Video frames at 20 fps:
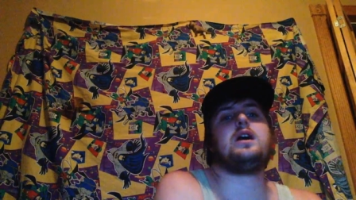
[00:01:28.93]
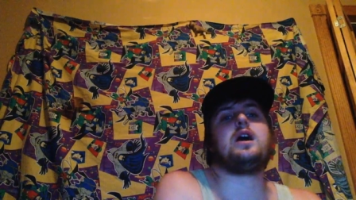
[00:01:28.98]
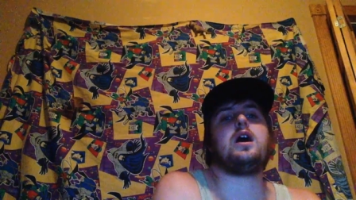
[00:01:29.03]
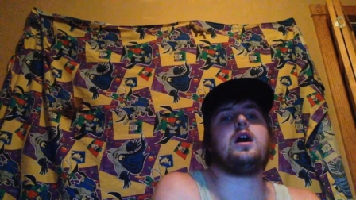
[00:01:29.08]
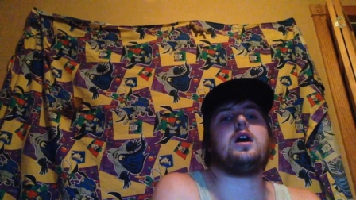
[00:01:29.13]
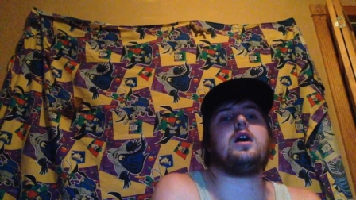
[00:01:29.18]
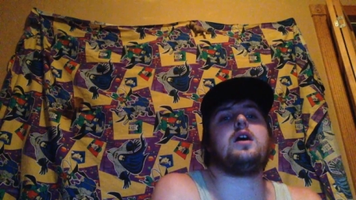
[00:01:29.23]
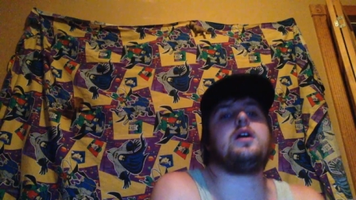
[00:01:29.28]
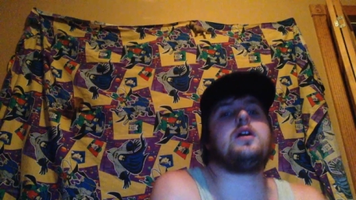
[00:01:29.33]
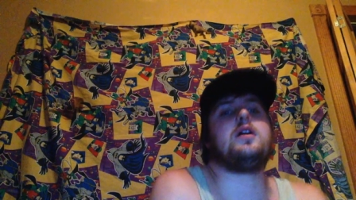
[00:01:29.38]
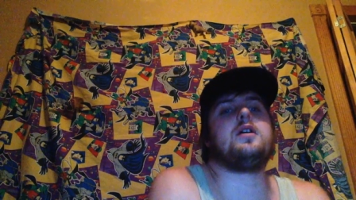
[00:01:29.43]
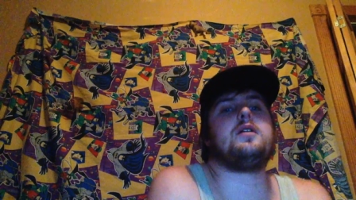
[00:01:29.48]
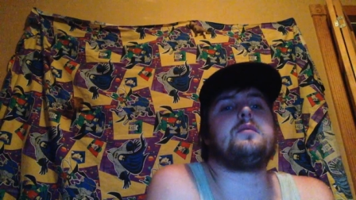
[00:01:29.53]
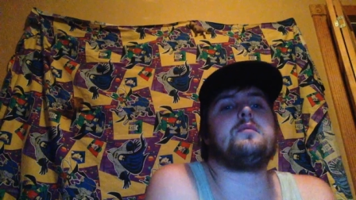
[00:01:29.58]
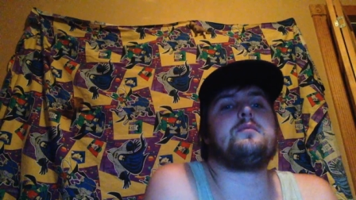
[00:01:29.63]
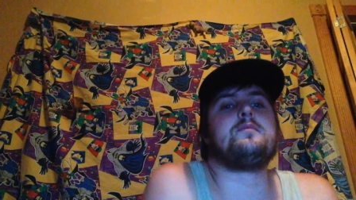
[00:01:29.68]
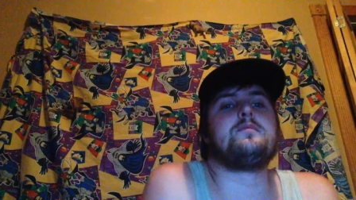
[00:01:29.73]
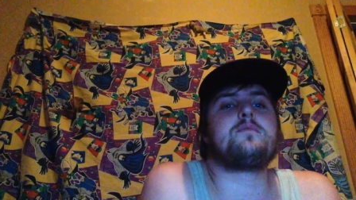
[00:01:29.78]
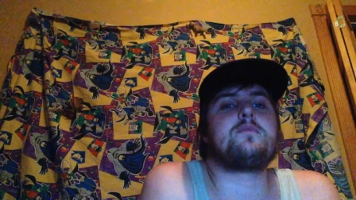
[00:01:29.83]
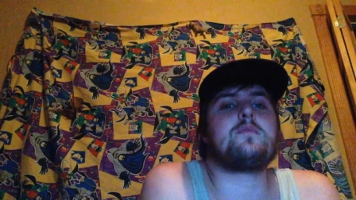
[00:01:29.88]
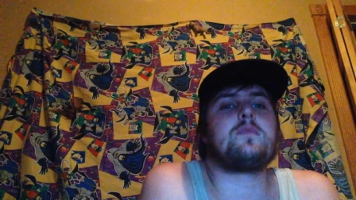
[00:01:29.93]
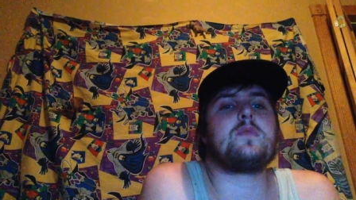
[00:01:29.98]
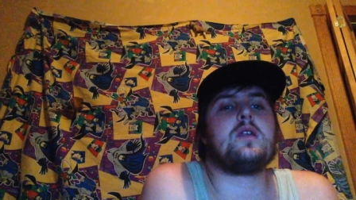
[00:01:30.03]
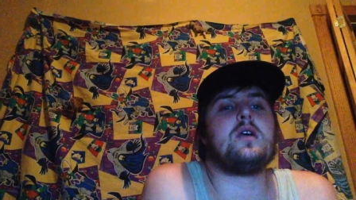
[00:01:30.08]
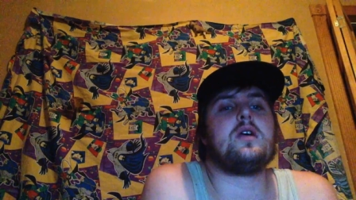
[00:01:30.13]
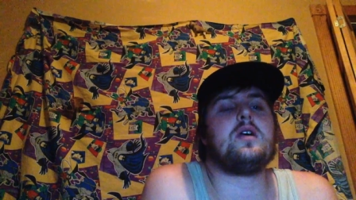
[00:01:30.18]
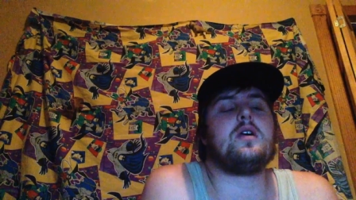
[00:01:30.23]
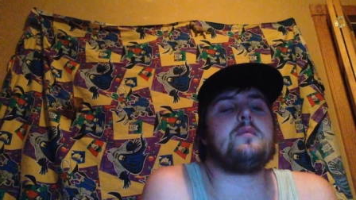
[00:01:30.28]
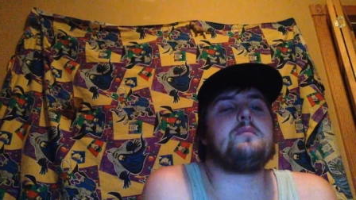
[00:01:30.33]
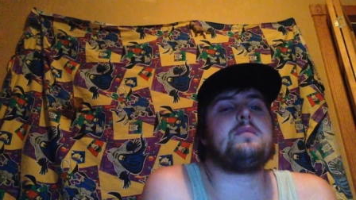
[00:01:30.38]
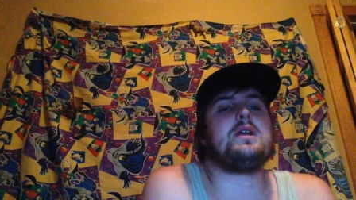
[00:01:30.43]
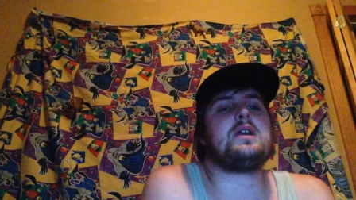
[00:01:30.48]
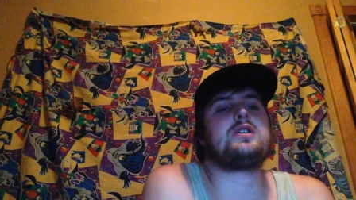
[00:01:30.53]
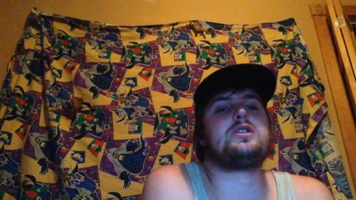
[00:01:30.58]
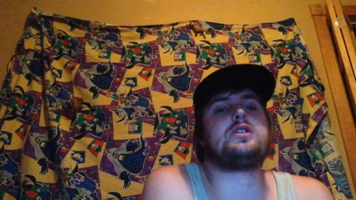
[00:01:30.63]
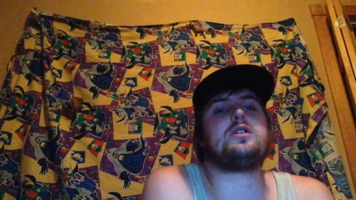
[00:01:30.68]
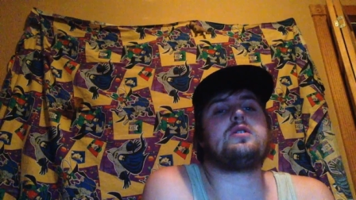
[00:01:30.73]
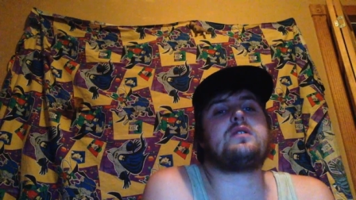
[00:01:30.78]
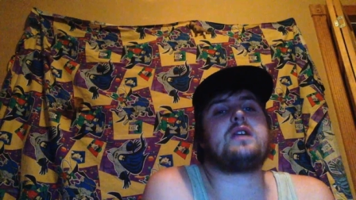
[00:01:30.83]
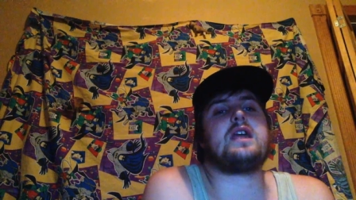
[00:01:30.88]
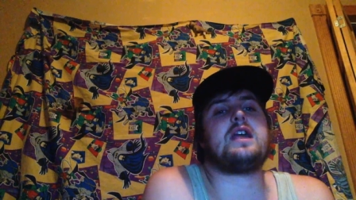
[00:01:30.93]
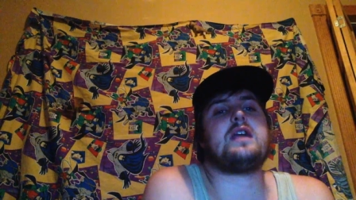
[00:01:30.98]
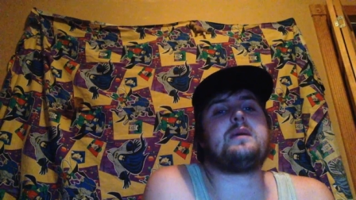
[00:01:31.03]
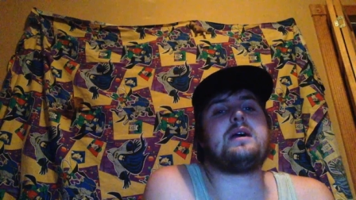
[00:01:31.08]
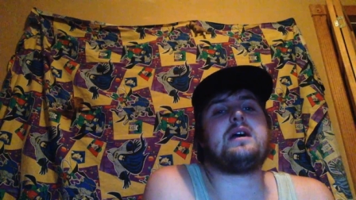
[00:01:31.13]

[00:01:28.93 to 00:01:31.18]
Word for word: Um, Big Show came